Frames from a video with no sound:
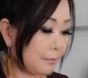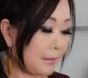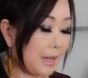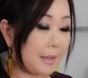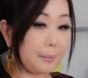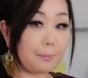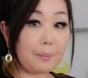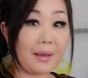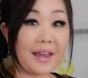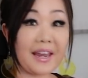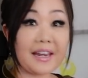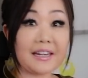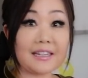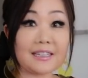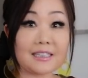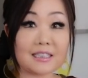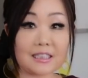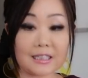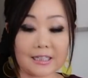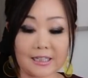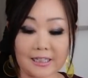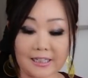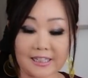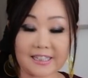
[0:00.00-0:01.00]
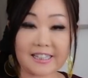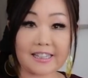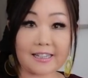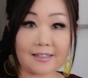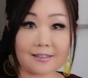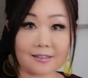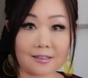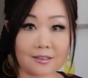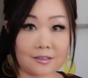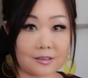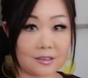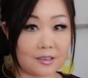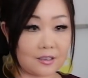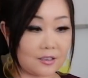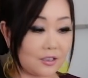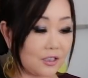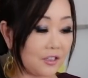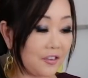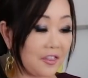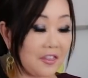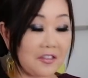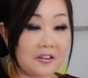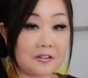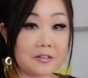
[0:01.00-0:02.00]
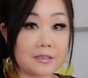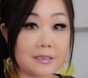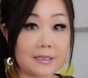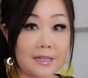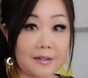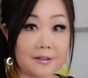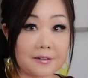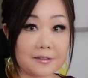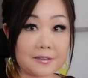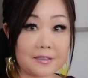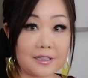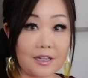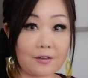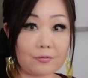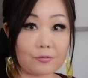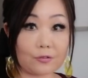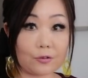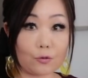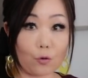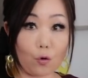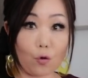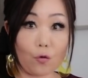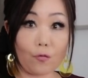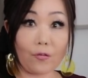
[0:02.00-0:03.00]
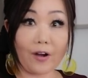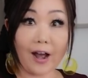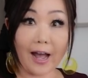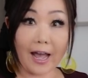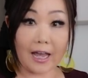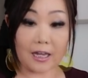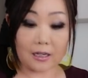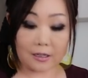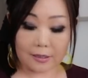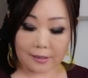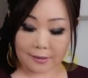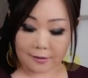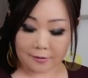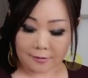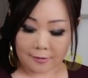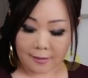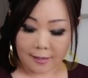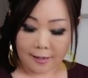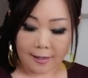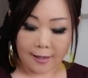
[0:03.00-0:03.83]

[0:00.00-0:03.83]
My pan is heated, just 30 seconds after over high heat.